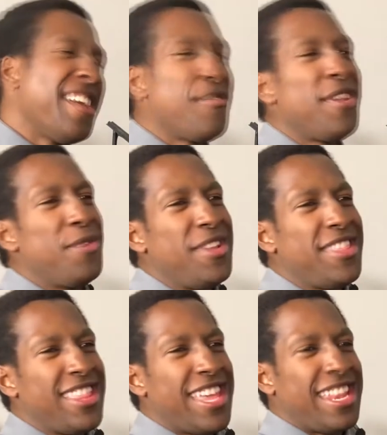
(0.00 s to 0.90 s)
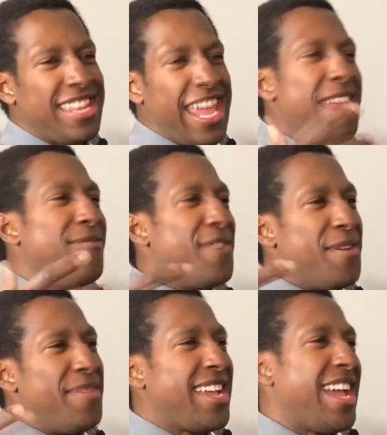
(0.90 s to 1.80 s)
What do you think that came
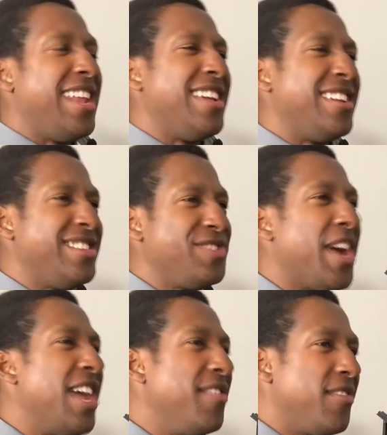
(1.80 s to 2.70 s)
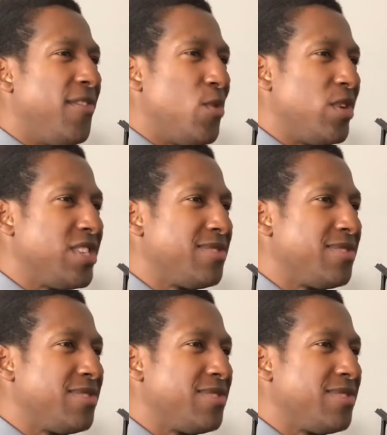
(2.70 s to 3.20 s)
from, that kind of driving force?